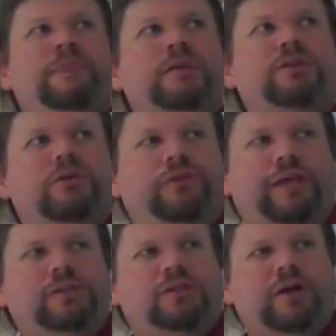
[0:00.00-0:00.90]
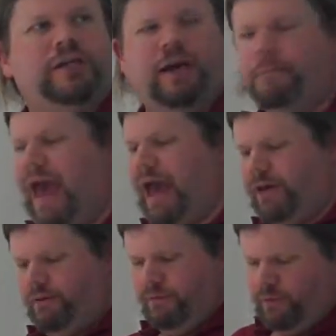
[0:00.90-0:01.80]
So things start to come back.
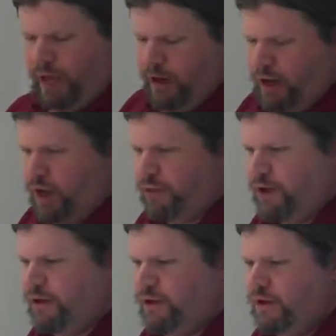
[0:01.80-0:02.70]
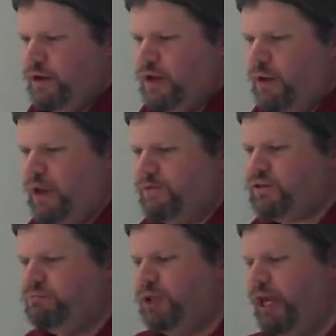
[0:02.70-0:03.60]
We had nothing. Now we have
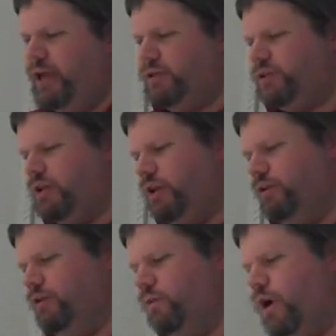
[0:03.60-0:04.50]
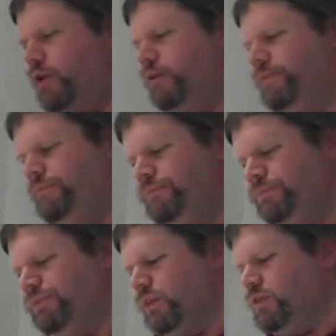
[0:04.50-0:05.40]
some plants and a little water,
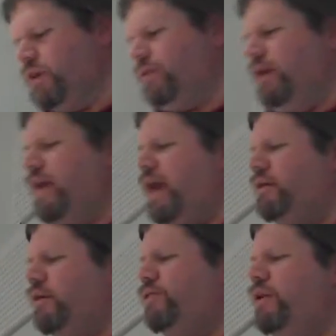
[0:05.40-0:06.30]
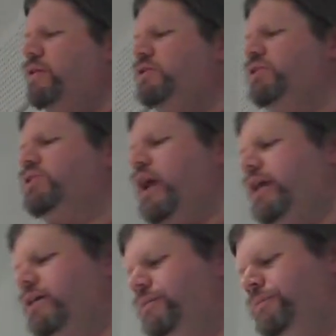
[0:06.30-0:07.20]
stuff like that. Now I think this is
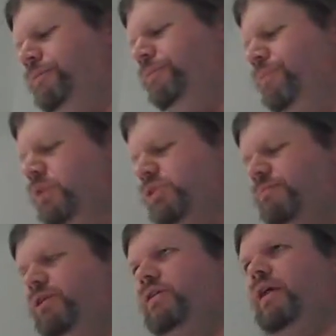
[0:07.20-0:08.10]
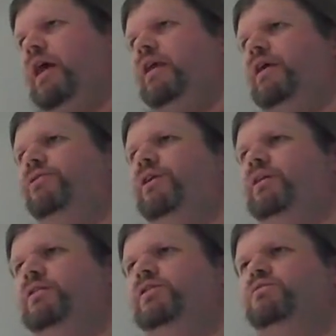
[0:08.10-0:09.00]
like something that I
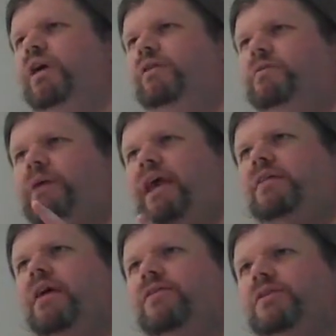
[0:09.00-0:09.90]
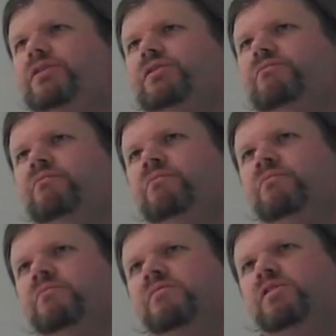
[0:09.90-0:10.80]
think this is where debate and these
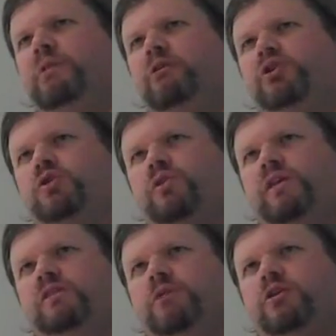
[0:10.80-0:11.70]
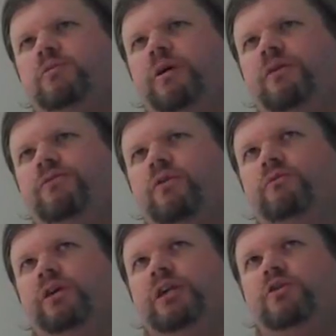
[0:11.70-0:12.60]
spiritual metaphor
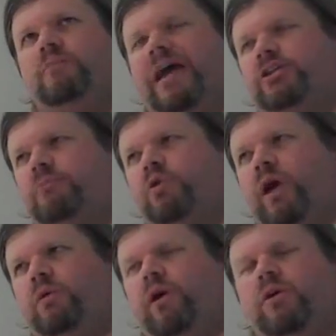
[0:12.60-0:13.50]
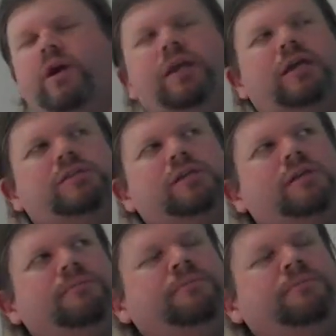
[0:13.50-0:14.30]
really do match up quite nicely.